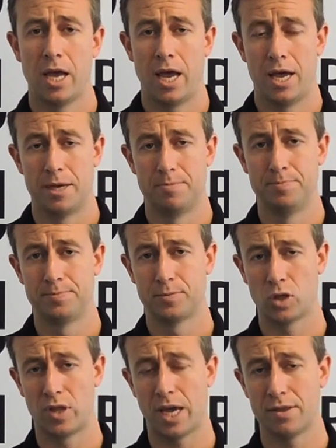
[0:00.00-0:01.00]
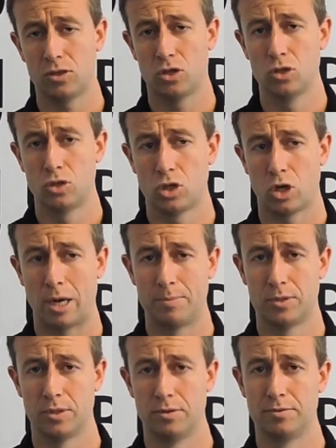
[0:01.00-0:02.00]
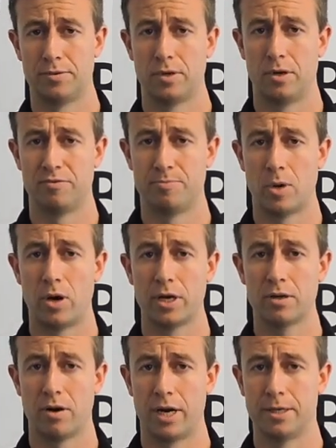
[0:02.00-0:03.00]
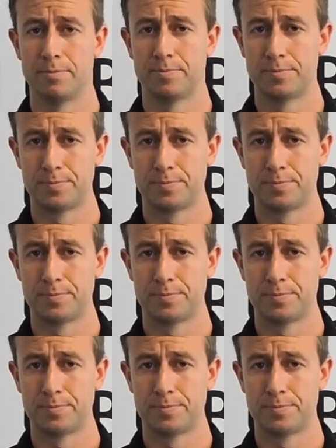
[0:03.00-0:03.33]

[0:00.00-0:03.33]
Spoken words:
So they're the two types of migraine.